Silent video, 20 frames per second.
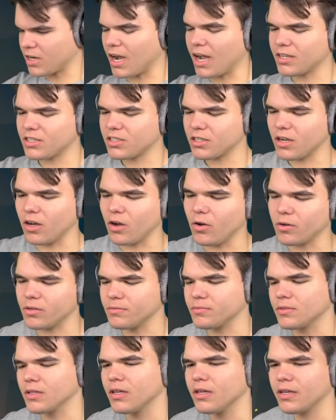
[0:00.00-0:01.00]
Josh. Nice
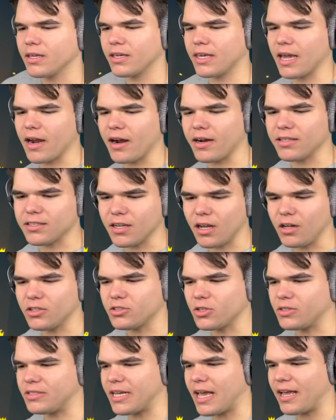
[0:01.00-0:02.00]
spear. Garrett is
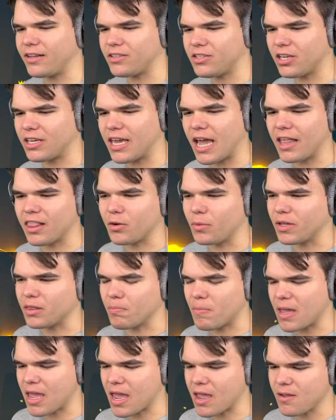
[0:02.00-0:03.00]
also dead together with
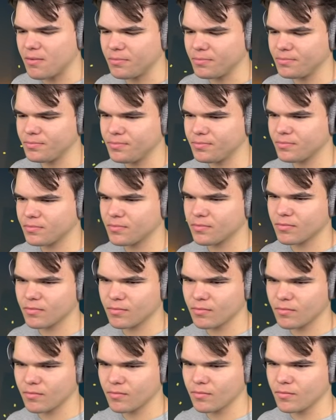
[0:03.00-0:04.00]
me.
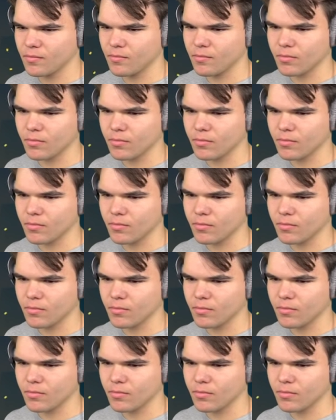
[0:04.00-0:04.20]
Nice spear.